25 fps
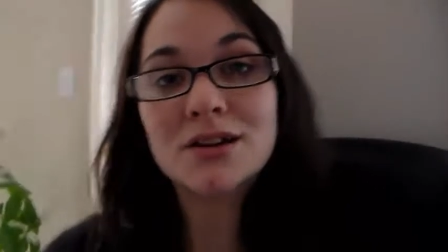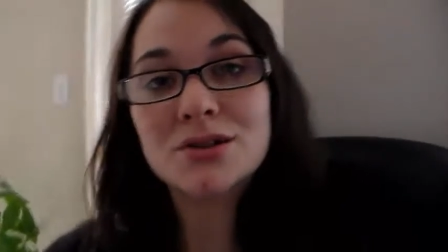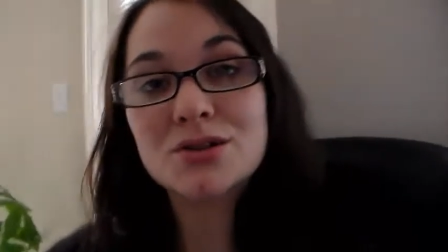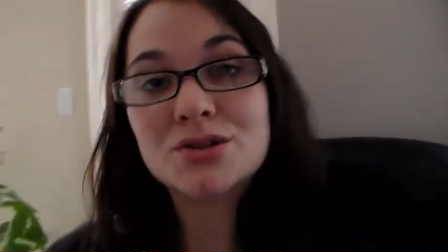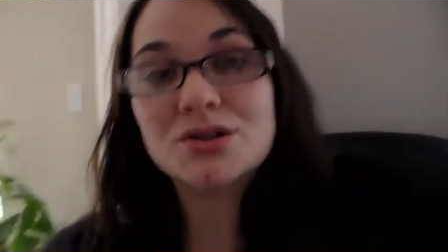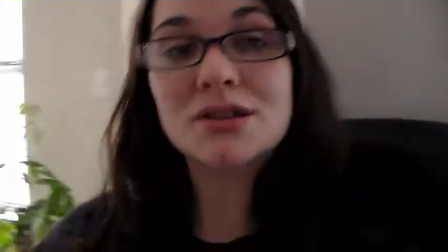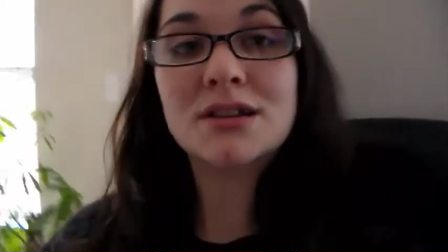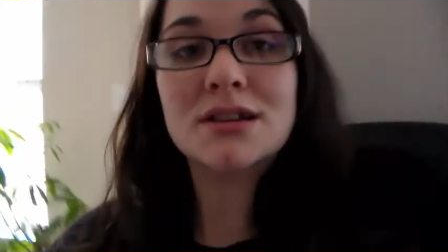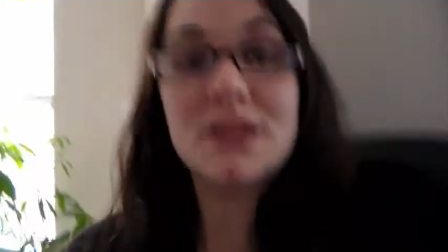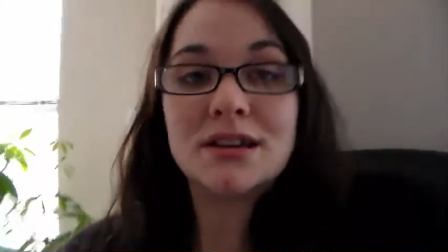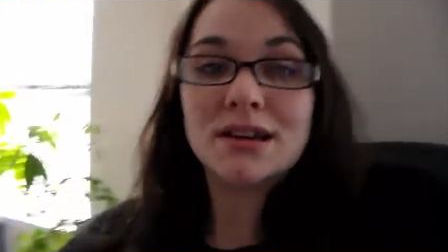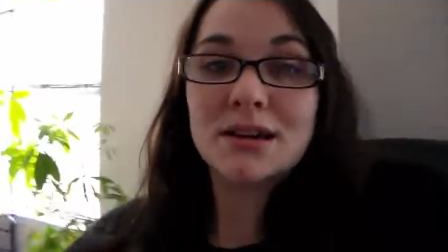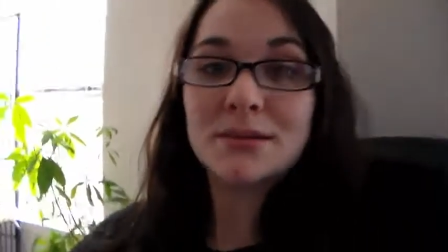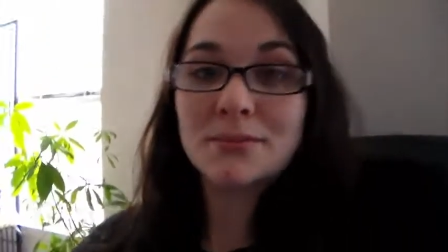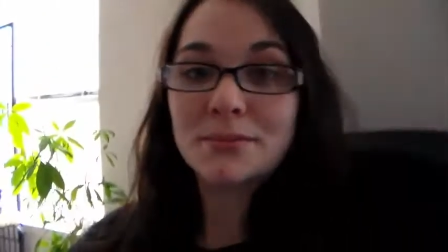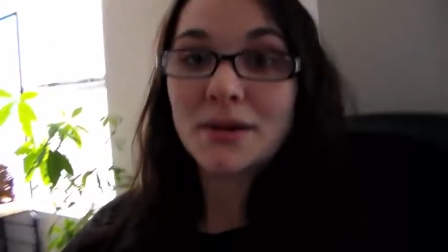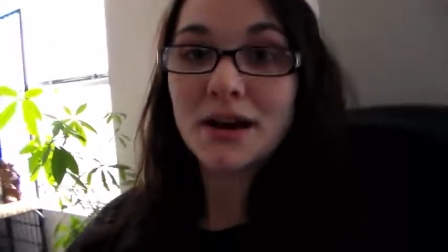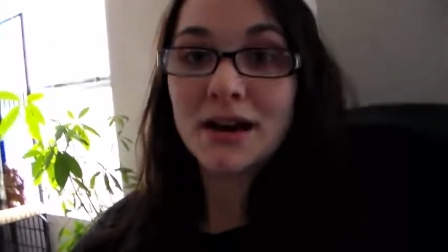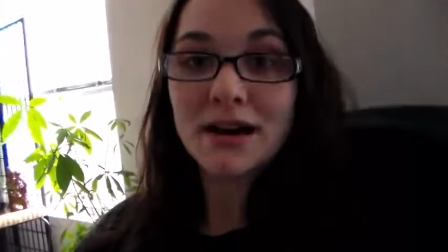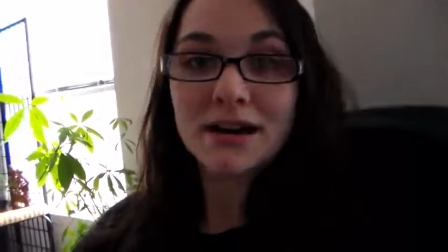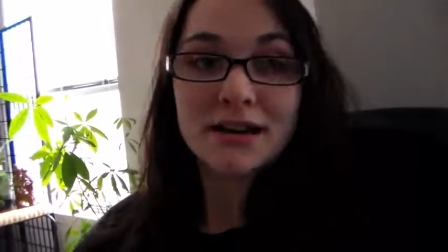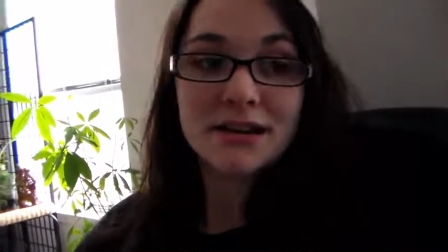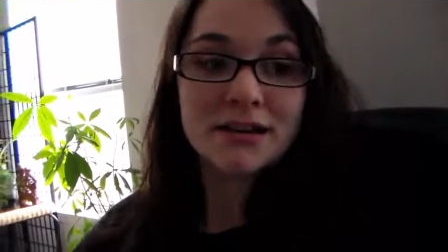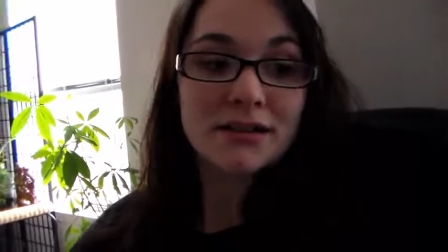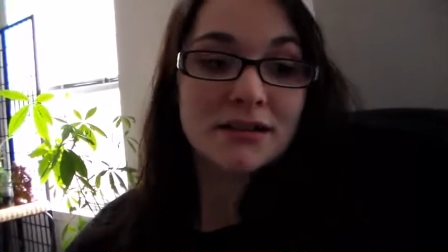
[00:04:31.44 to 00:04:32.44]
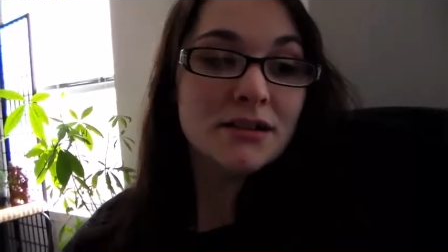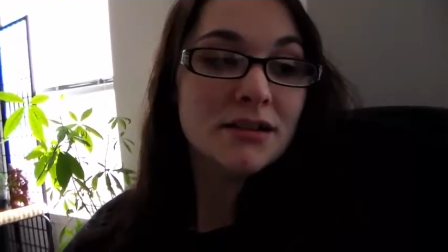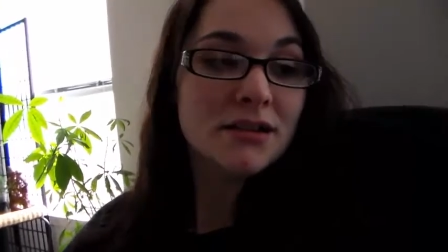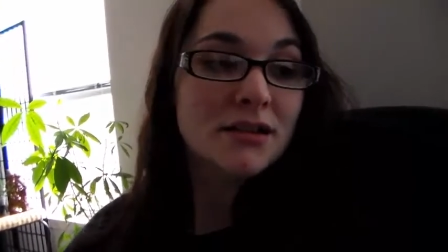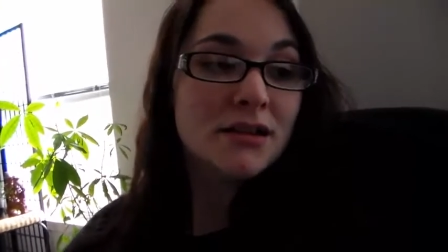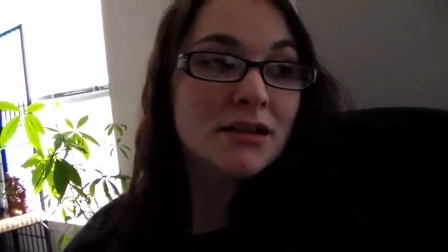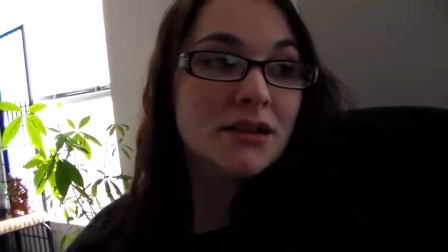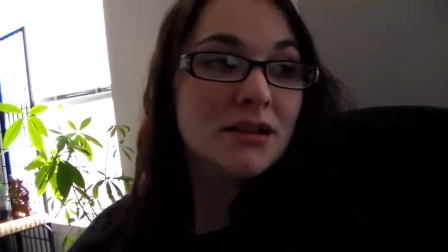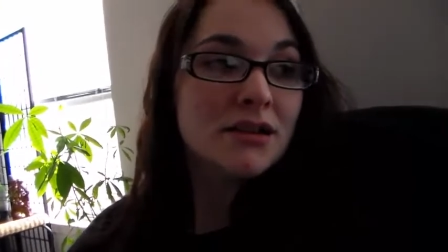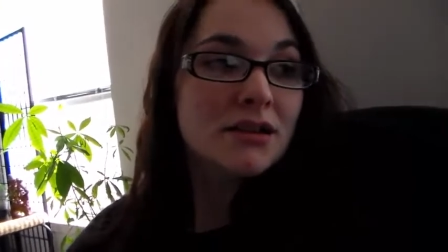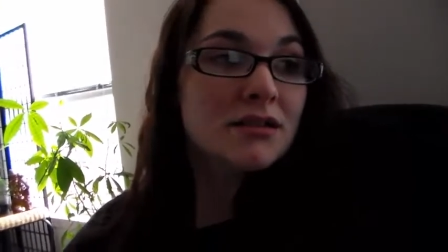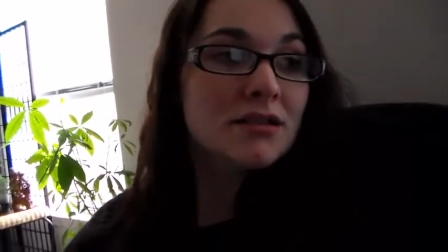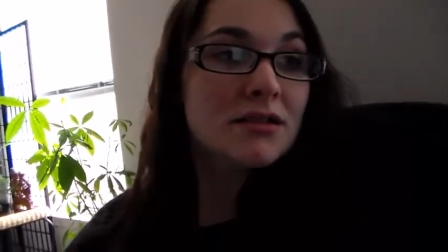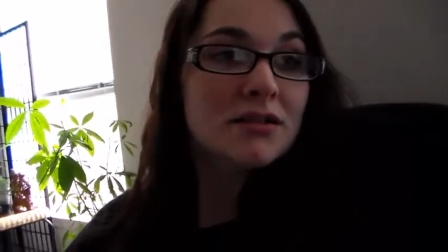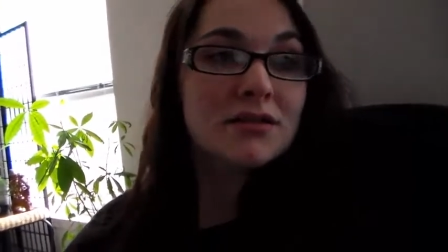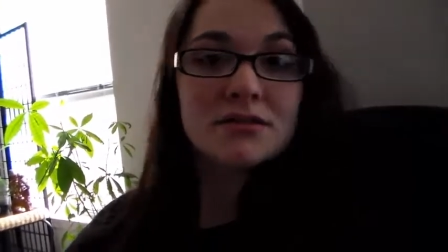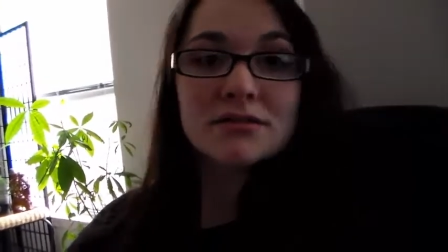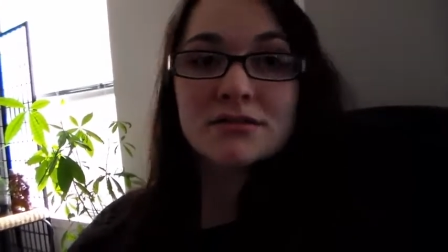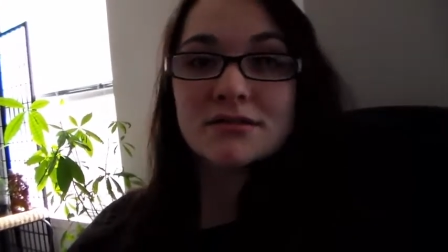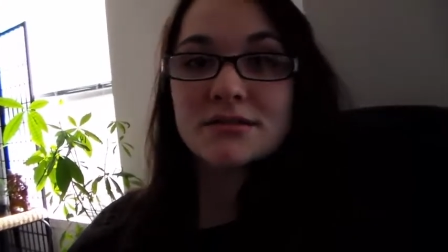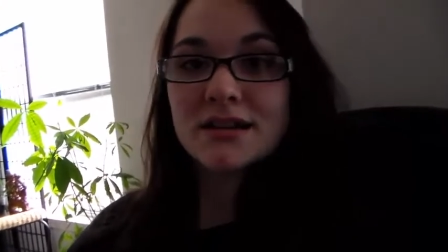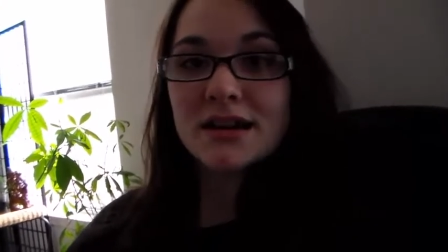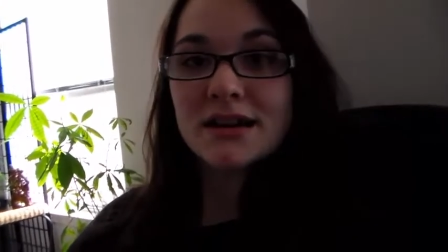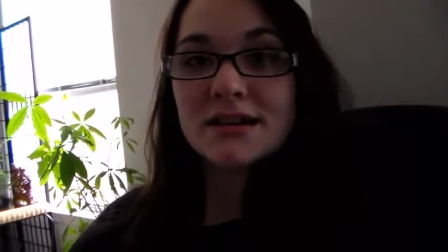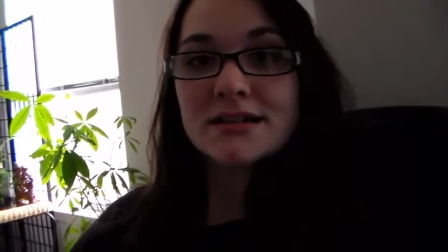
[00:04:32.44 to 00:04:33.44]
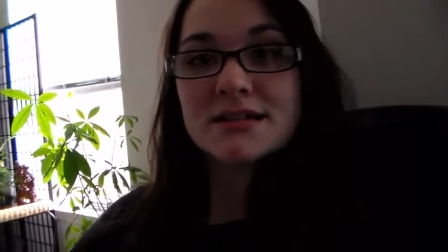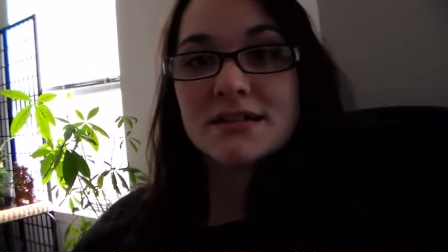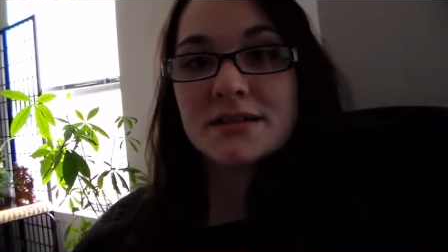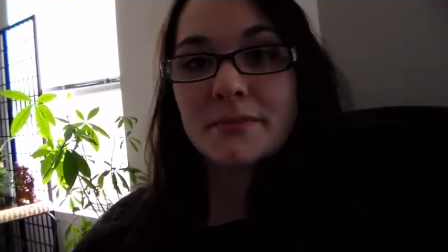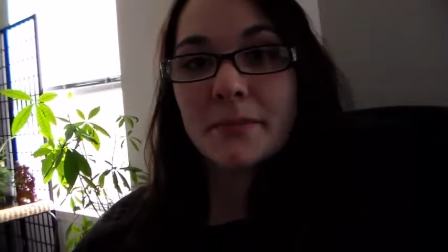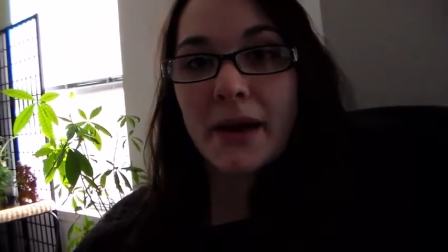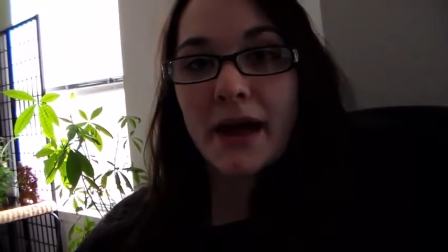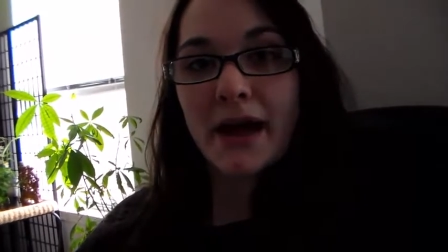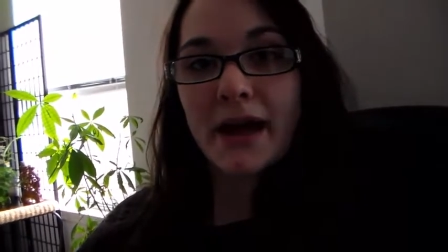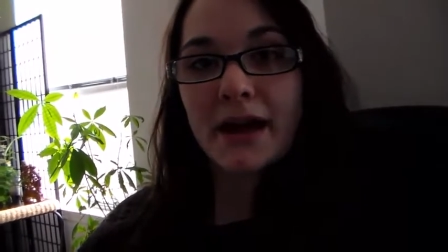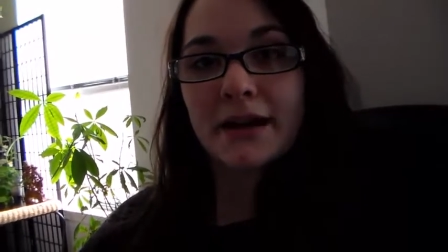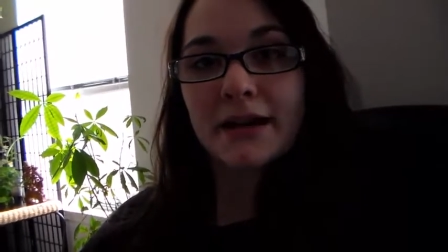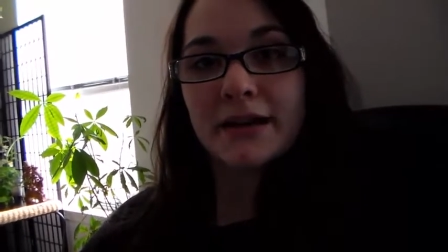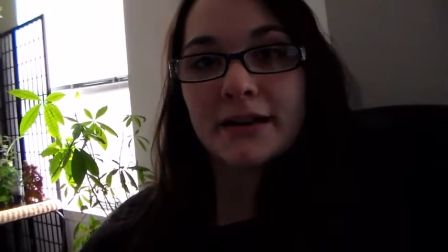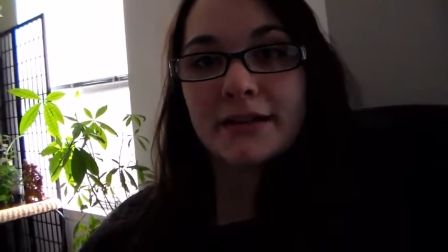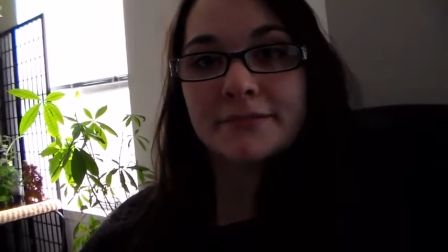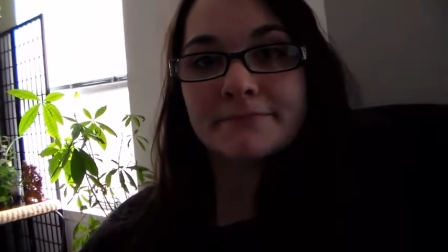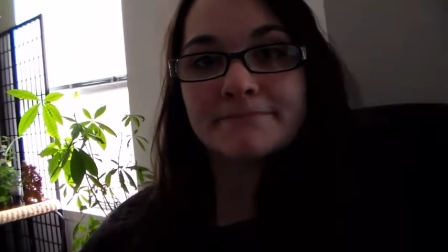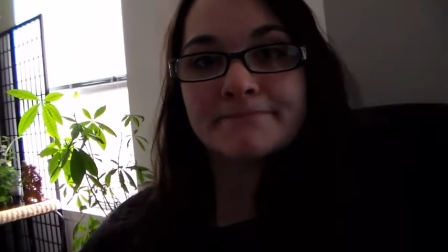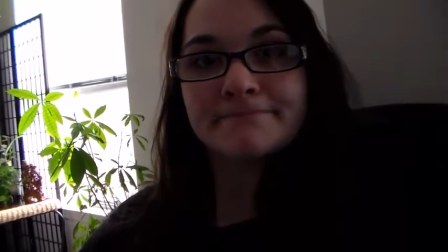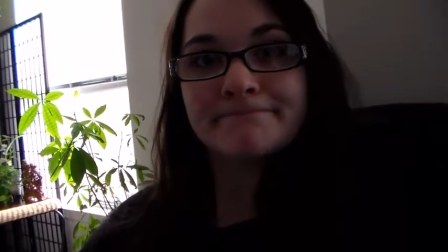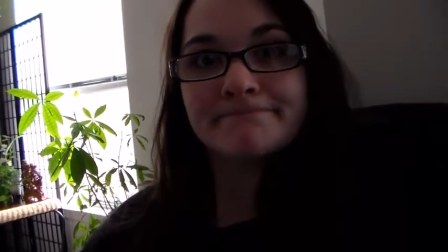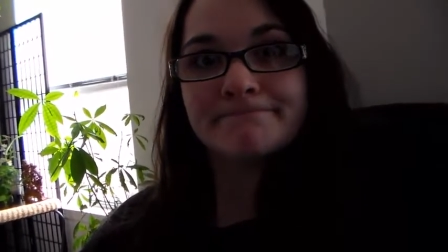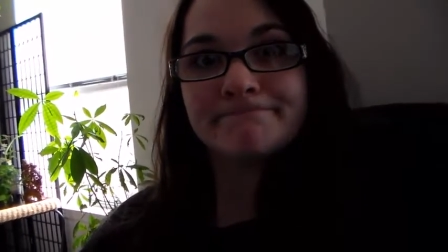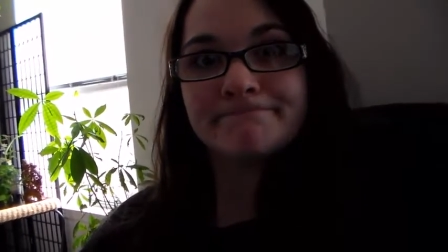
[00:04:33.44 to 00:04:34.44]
actually get my little desk back.